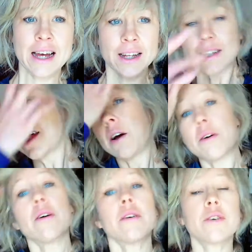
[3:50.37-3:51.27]
Now,
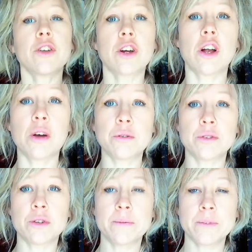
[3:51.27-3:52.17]
for the gloves,
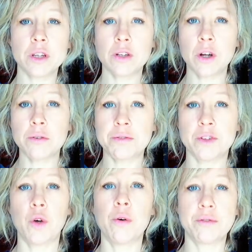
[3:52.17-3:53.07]
you know,
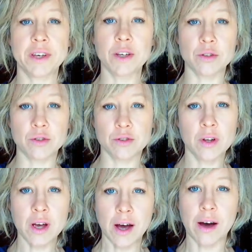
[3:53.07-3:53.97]
your fingers
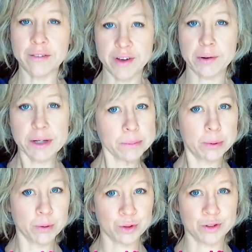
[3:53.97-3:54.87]
are very
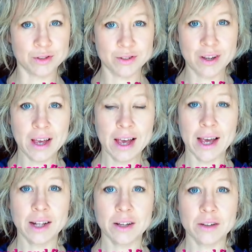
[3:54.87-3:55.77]
important.
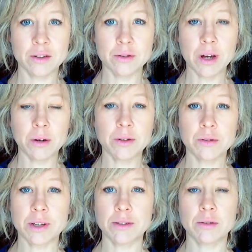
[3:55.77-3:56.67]
And throughout the
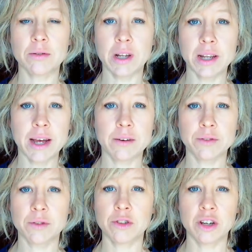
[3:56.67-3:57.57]
race, you really have
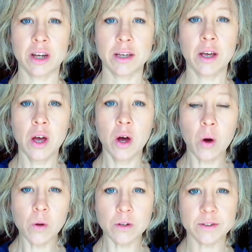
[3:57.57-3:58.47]
to check
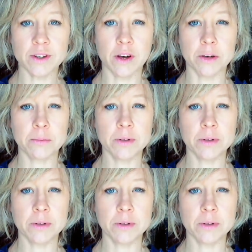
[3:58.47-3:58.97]
all the time.